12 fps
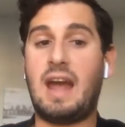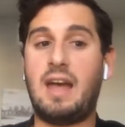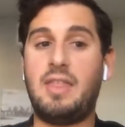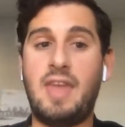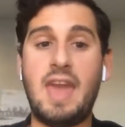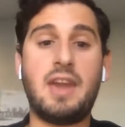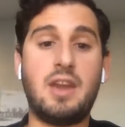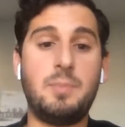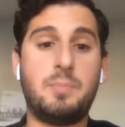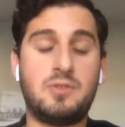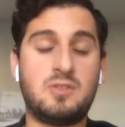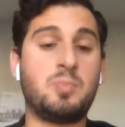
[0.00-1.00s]
they could
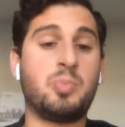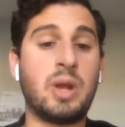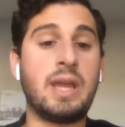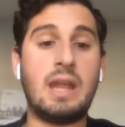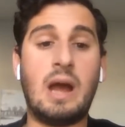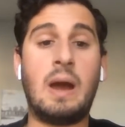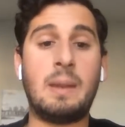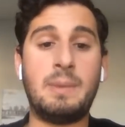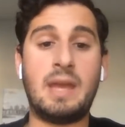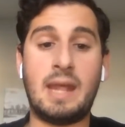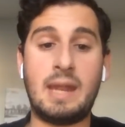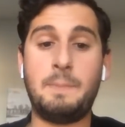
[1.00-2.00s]
spring it on me at
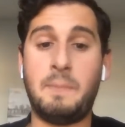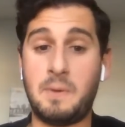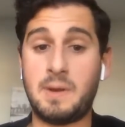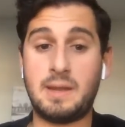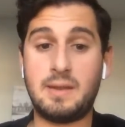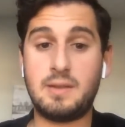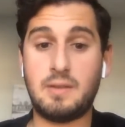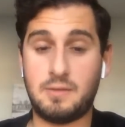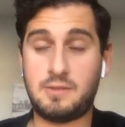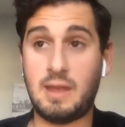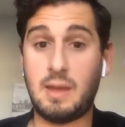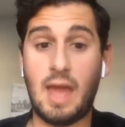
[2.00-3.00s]
any point. So
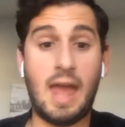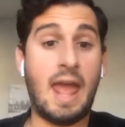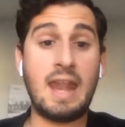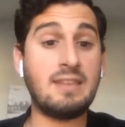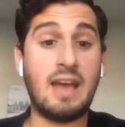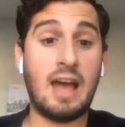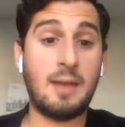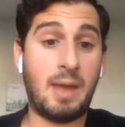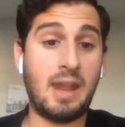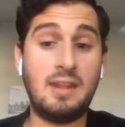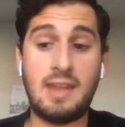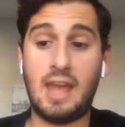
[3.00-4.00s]
at any time, any
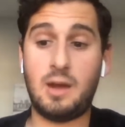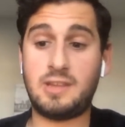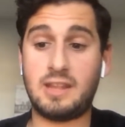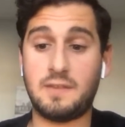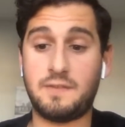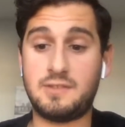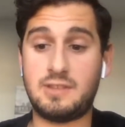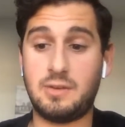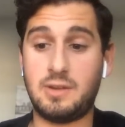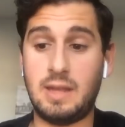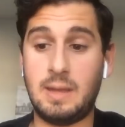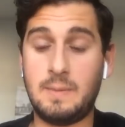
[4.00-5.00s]
day I was at the
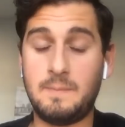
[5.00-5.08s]
facility,